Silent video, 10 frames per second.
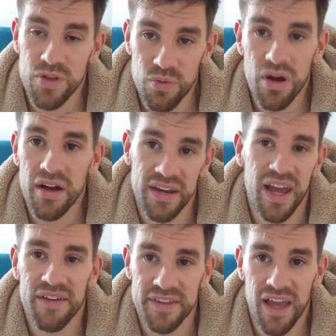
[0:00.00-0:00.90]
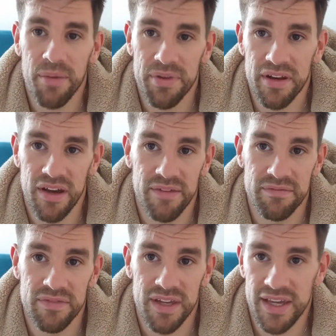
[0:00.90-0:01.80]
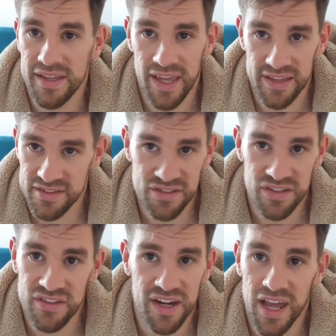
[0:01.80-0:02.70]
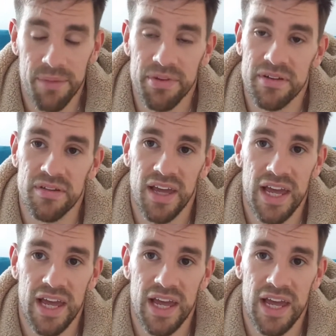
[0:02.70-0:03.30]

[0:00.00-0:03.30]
You are going to have to get up in the night. It's just going to happen,